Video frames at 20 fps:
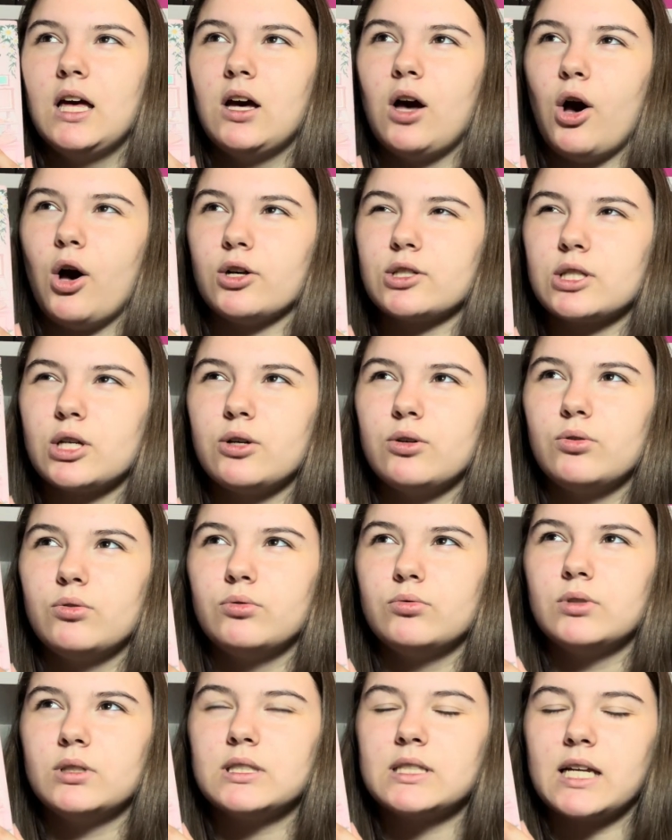also
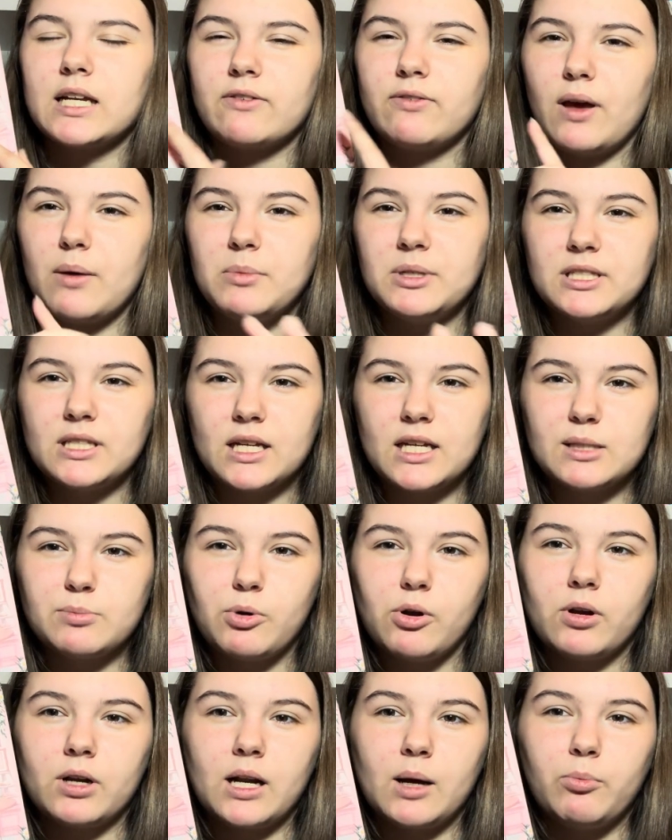is, like, famous and gets
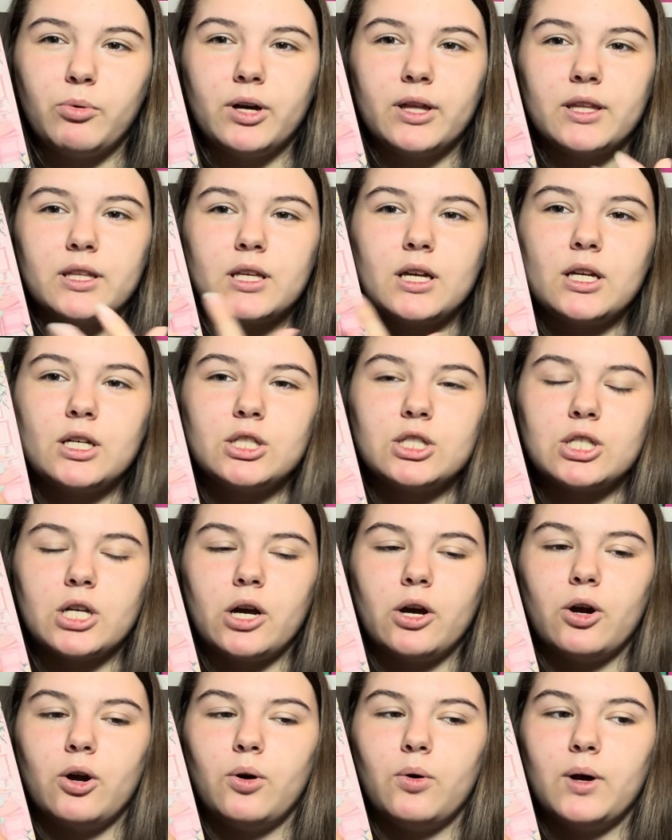broken up with,
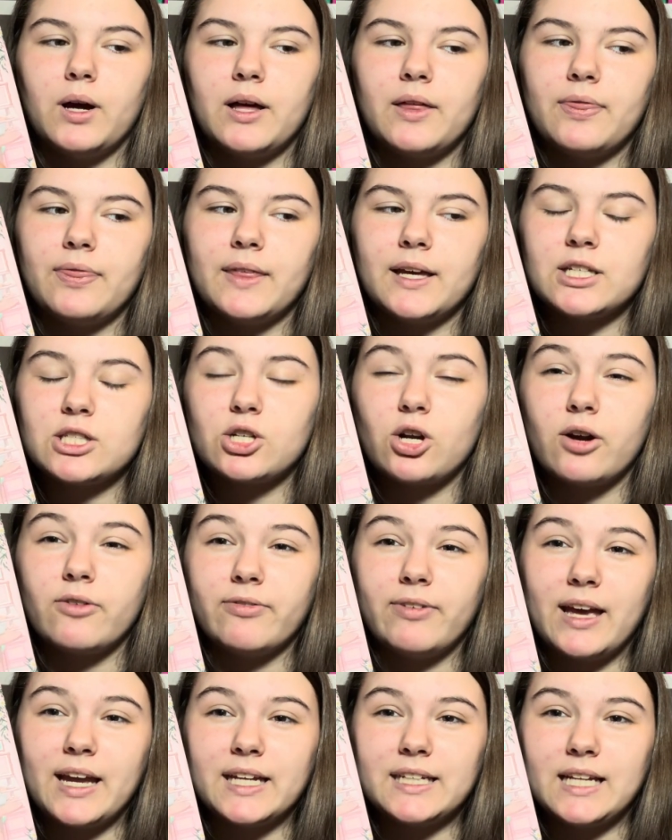so they start
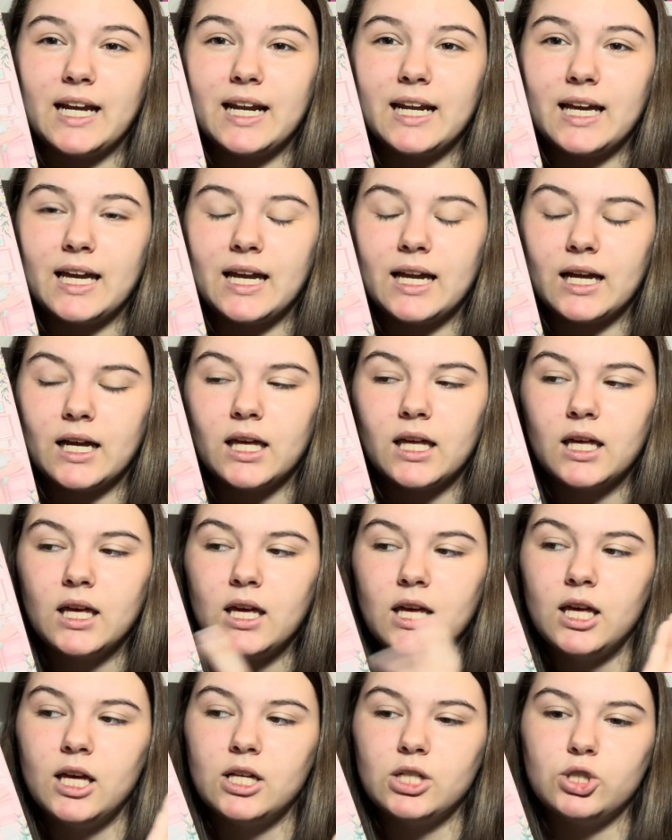fake dating
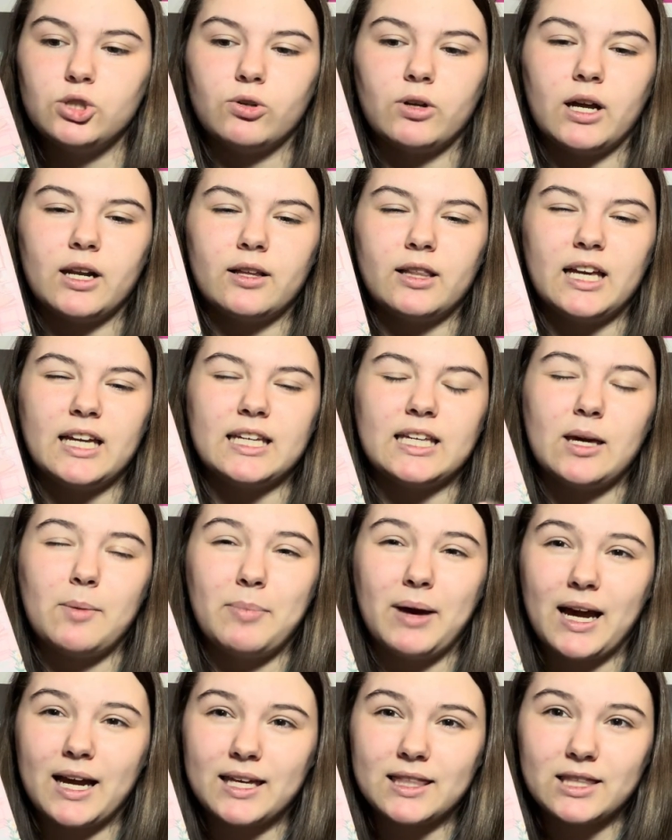to kind of, like, get
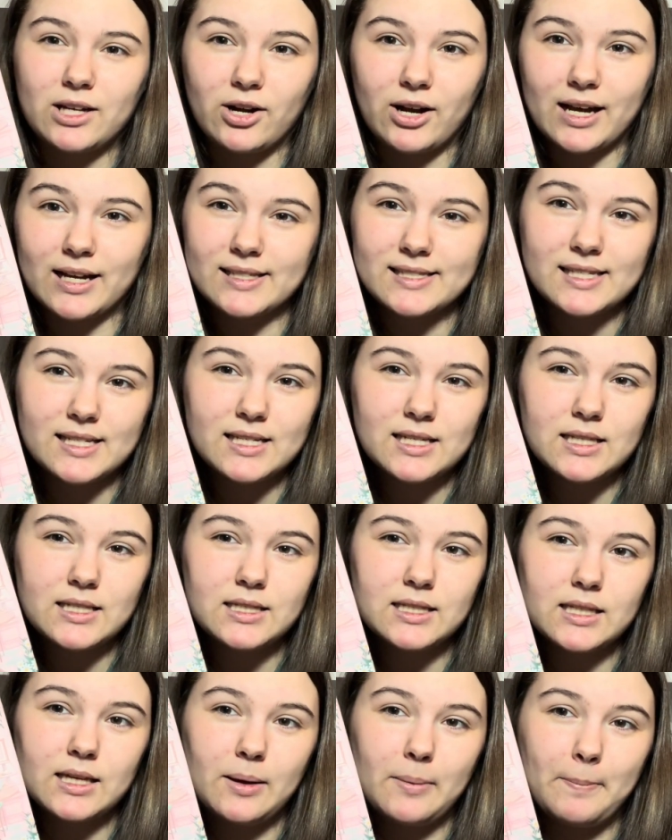back at their
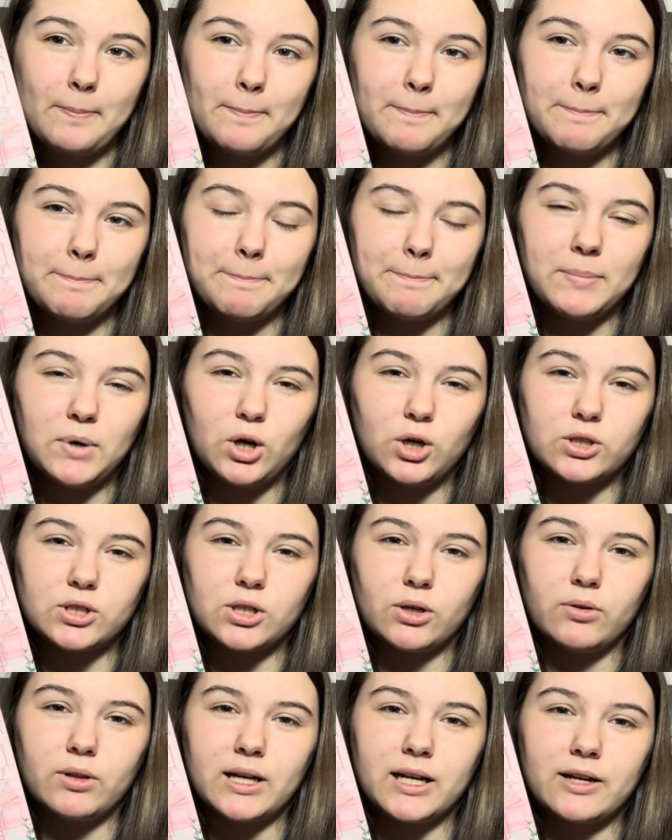exes, but
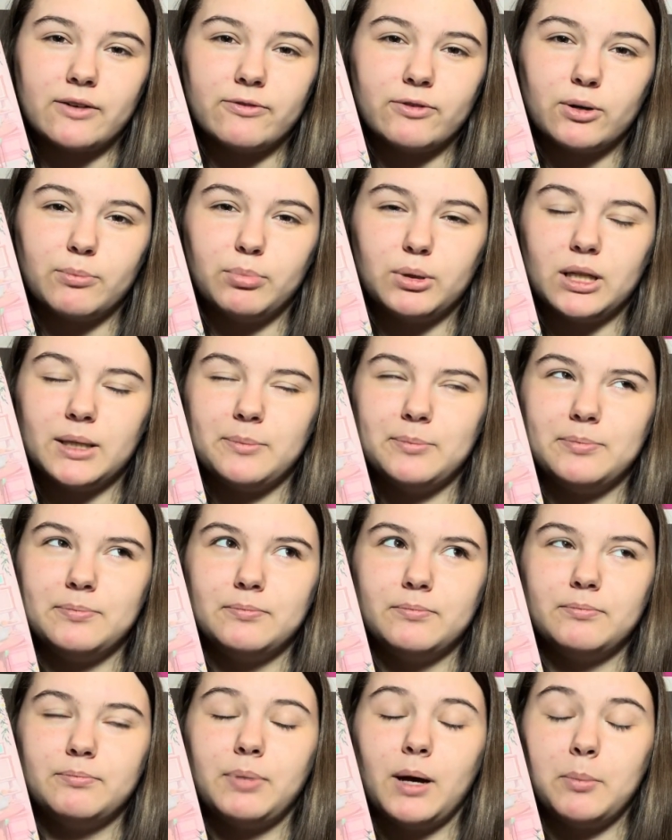also, like, for
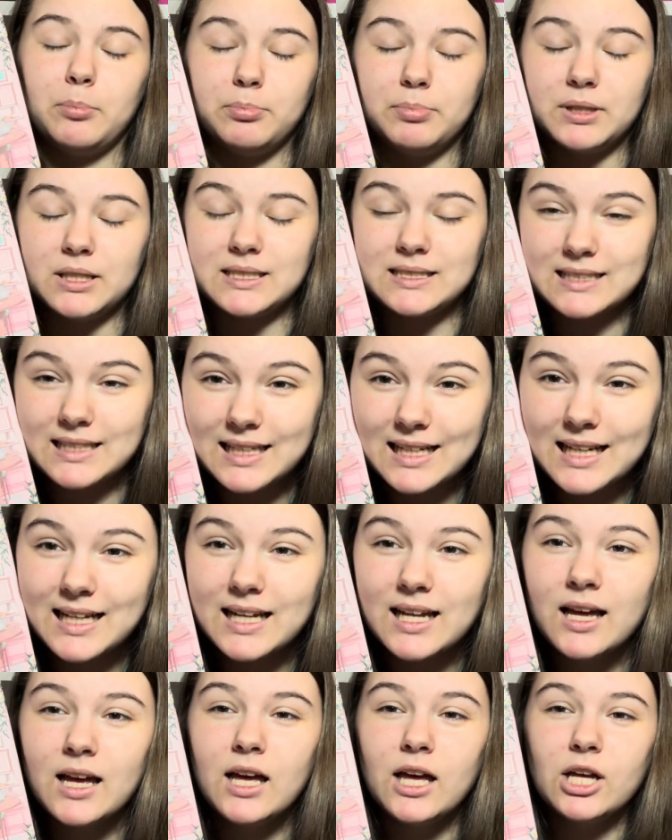publicity.
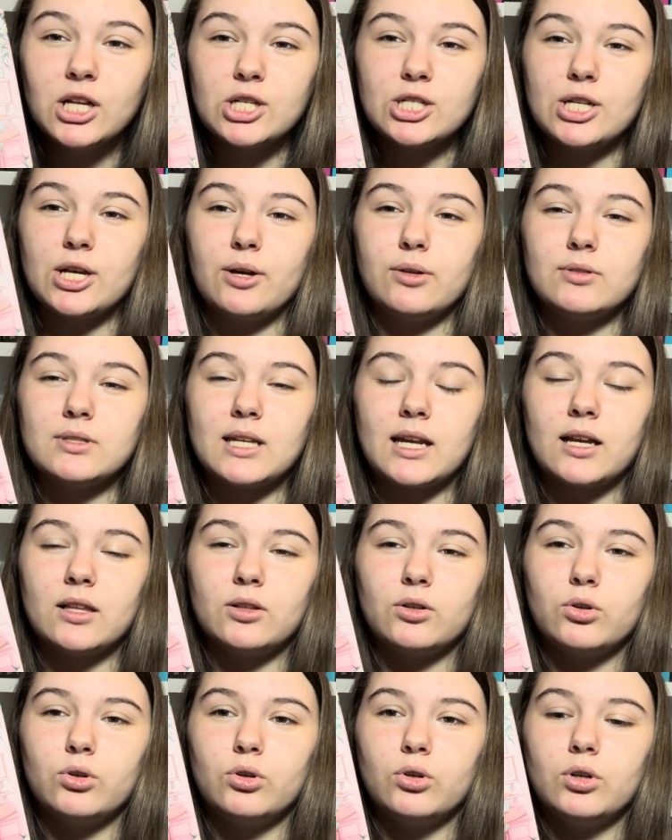She owns, like, a
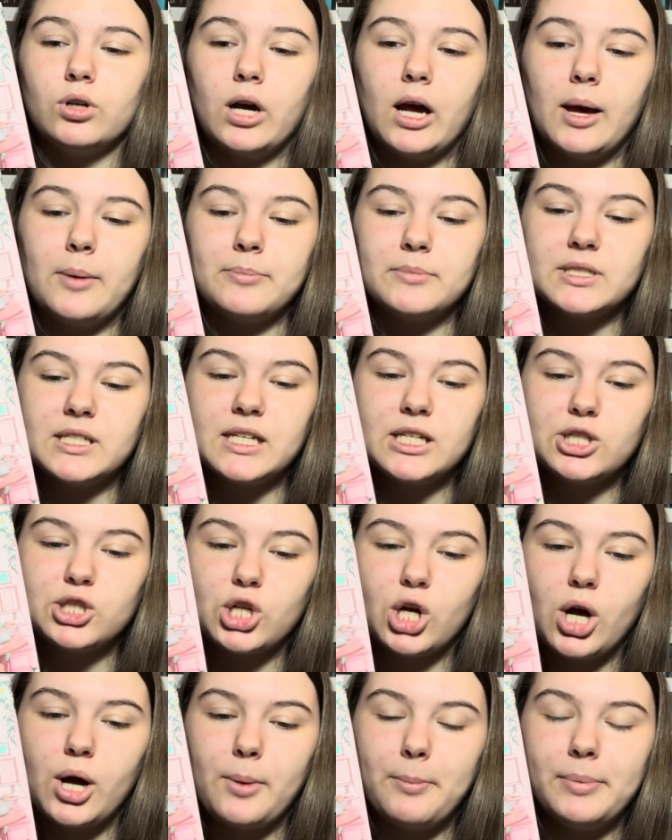little tea
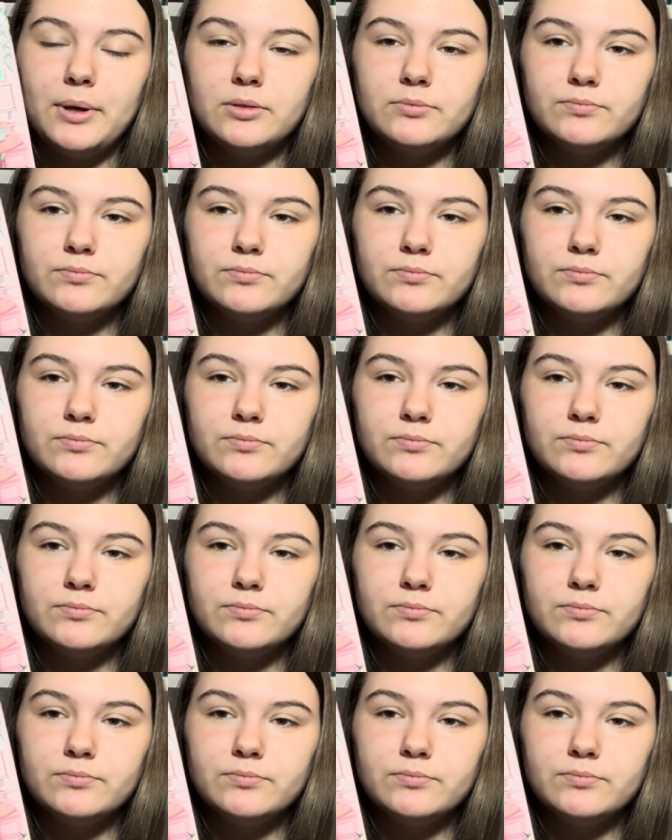shop,